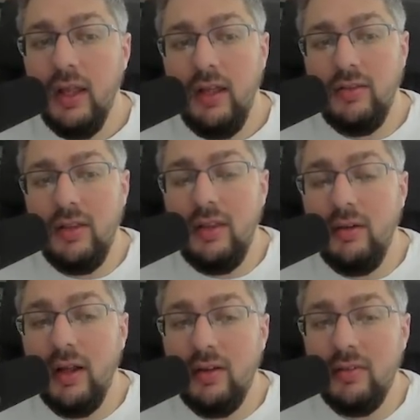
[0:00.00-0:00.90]
he's in the
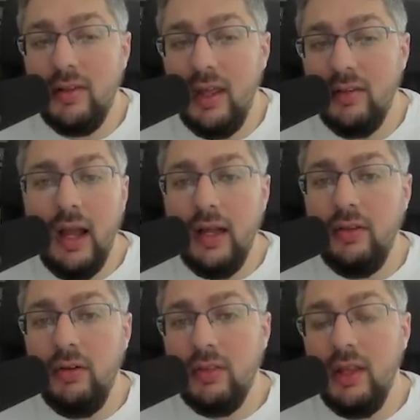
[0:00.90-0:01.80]
United States, I
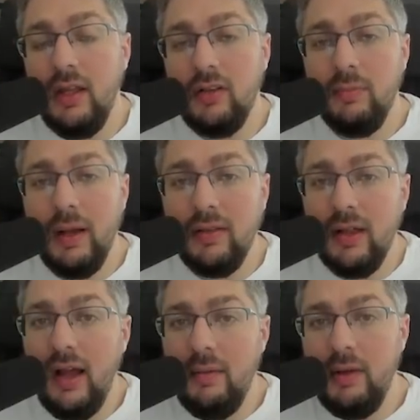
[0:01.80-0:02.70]
do think it's about time,